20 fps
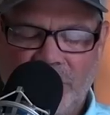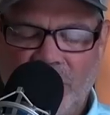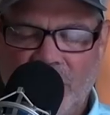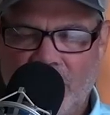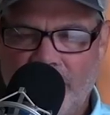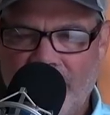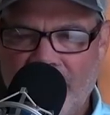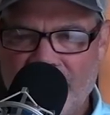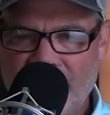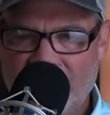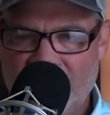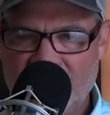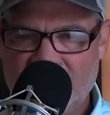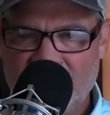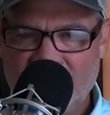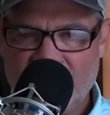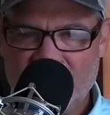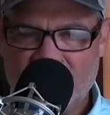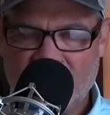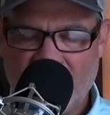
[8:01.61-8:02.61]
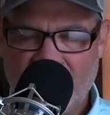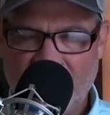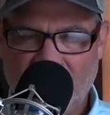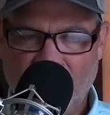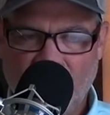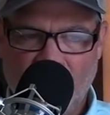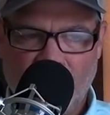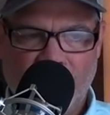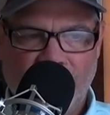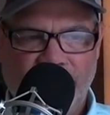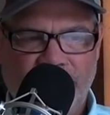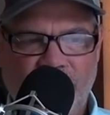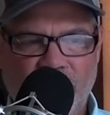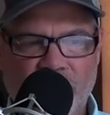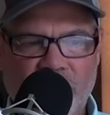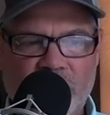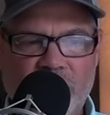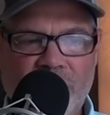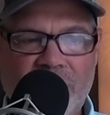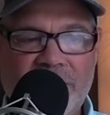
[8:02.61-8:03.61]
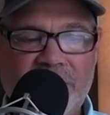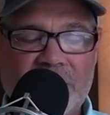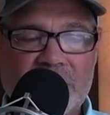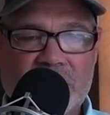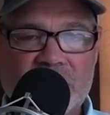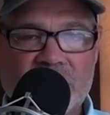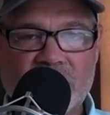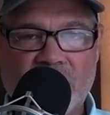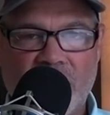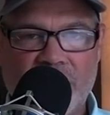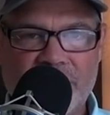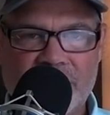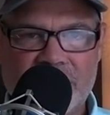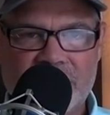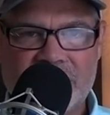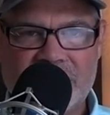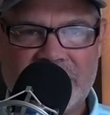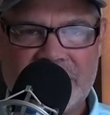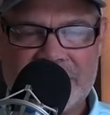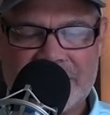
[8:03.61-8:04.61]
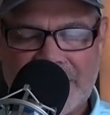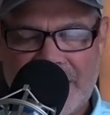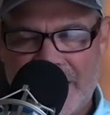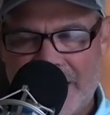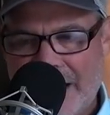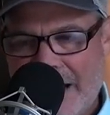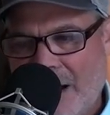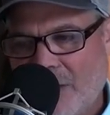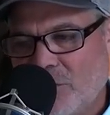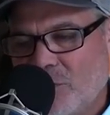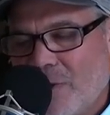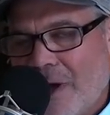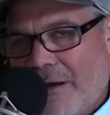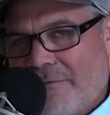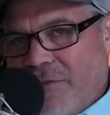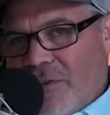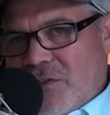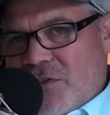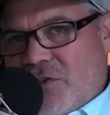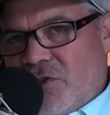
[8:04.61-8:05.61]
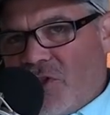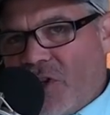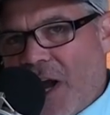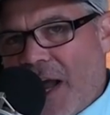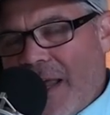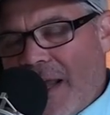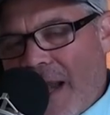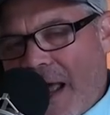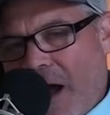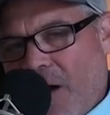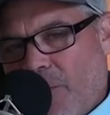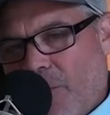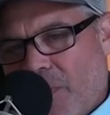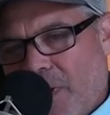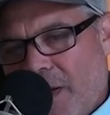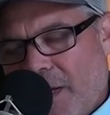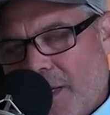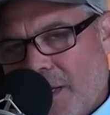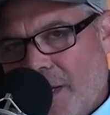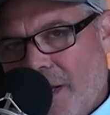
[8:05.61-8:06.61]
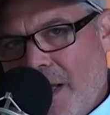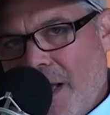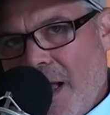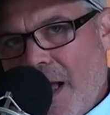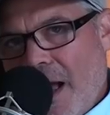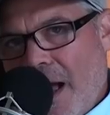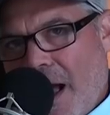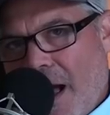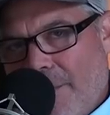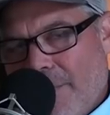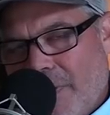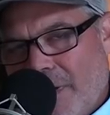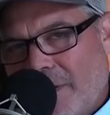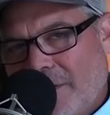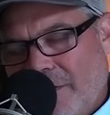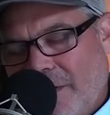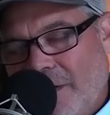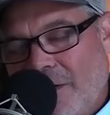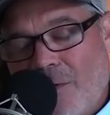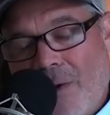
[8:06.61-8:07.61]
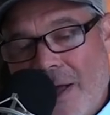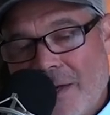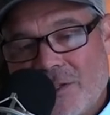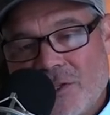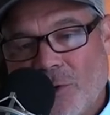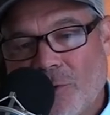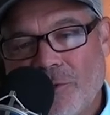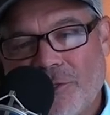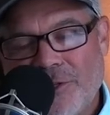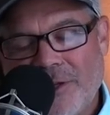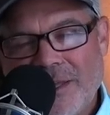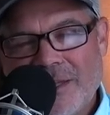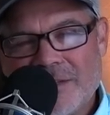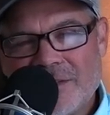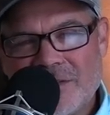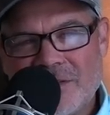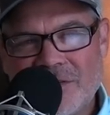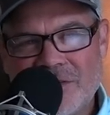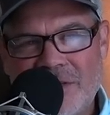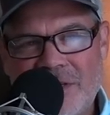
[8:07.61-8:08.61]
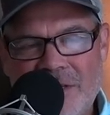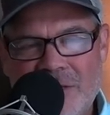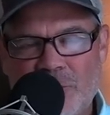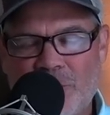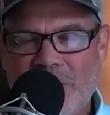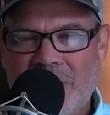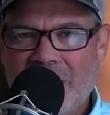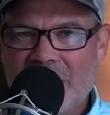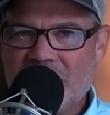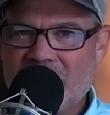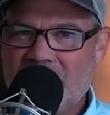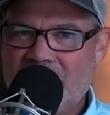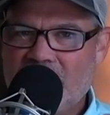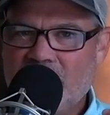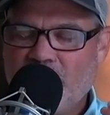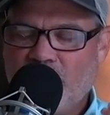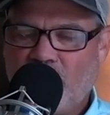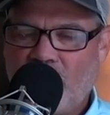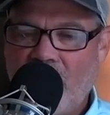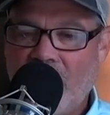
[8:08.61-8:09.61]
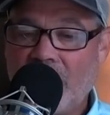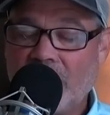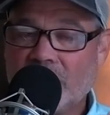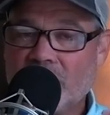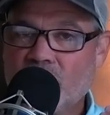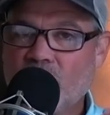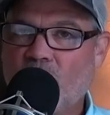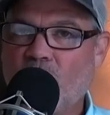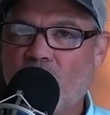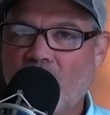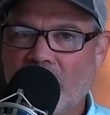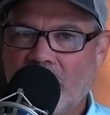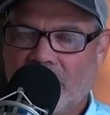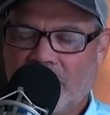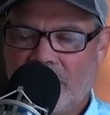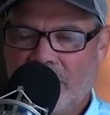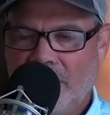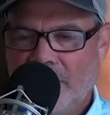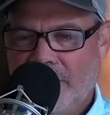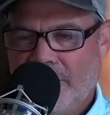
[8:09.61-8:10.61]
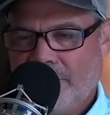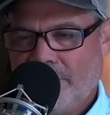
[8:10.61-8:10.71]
to talk about the disease triangle, or before you even saw the disease, and now you have this giant outbreak, I'm going to tell you I don't think it's disease because these products work.